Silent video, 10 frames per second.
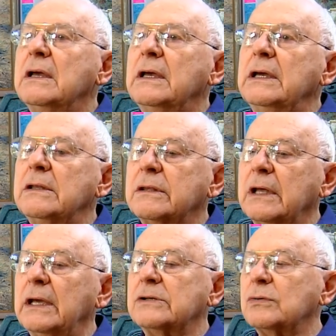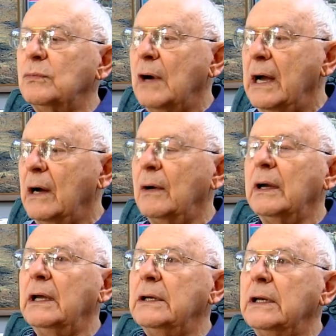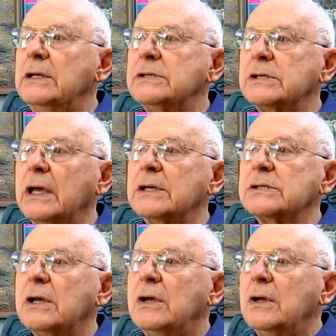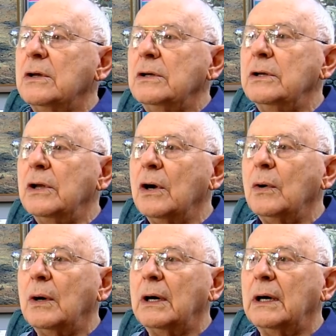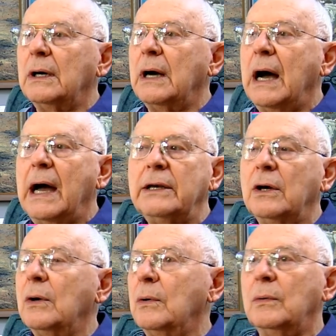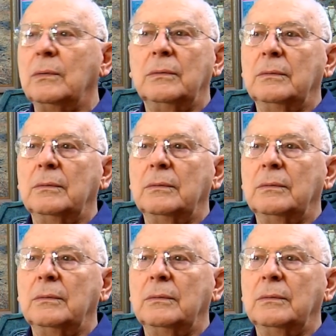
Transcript: he thinks, wow, and then he says, I know